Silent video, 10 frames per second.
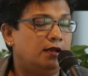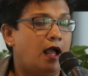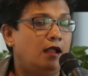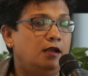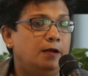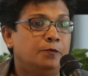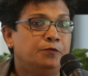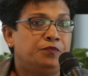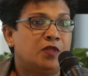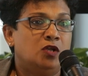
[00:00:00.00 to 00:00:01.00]
Garden.
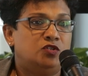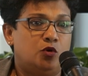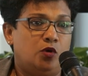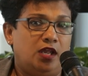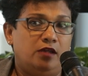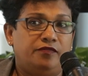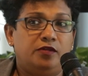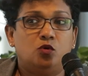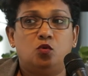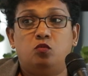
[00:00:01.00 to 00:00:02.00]
So if
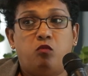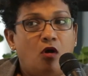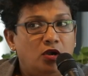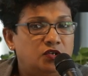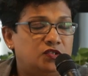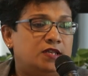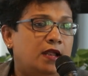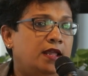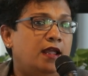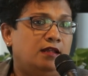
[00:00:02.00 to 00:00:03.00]
you want to
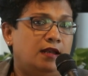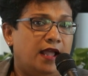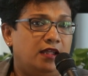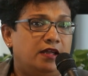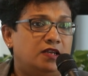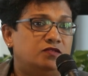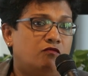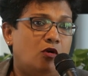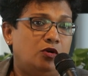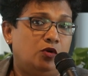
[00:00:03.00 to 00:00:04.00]
study any lichens,
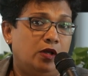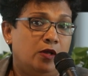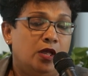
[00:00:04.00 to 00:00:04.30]
want to